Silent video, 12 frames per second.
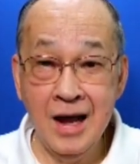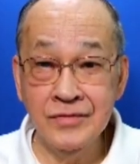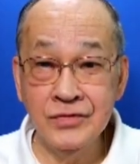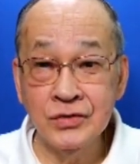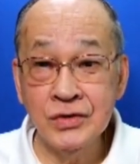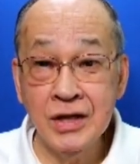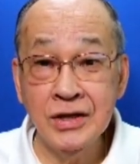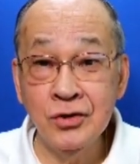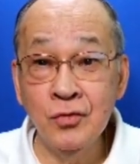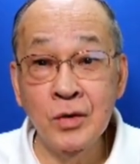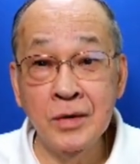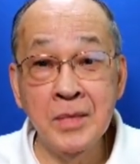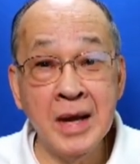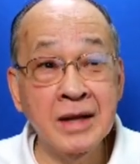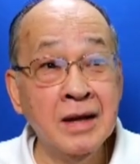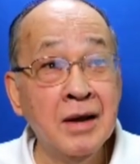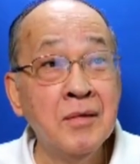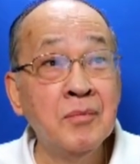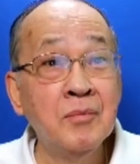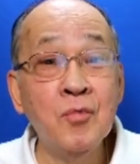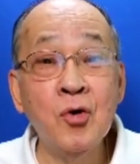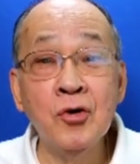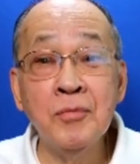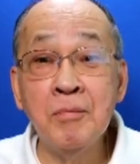Obviously, you will make
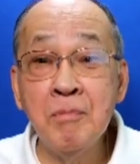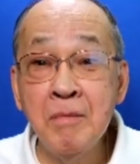more